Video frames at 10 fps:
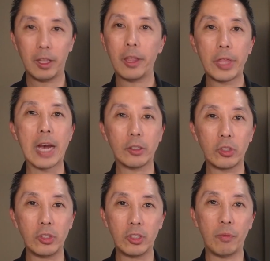
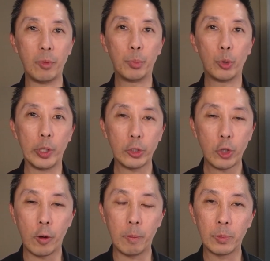thousands of employees
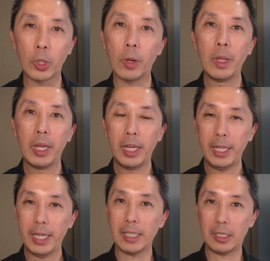home. So
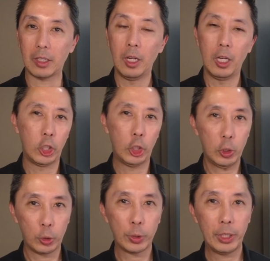yeah,
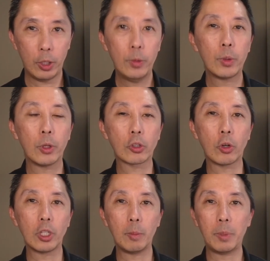usually though, there's
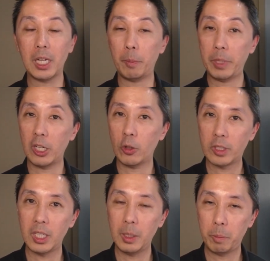going to be a
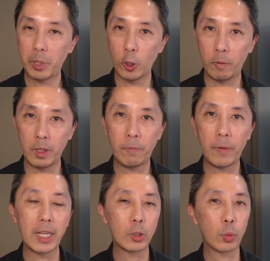POC, POV
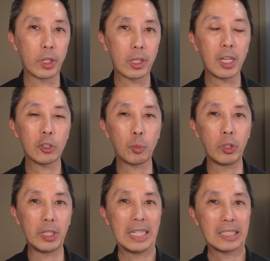phase where the customer
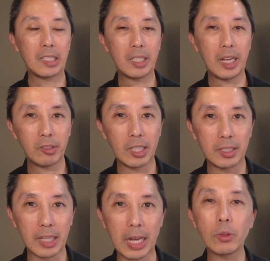needs to test
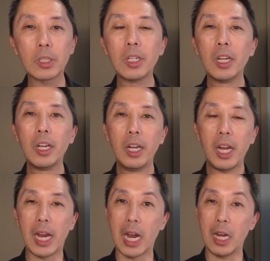things out.
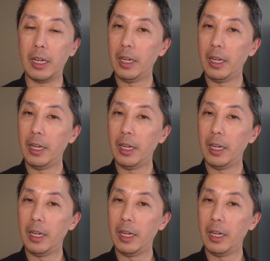And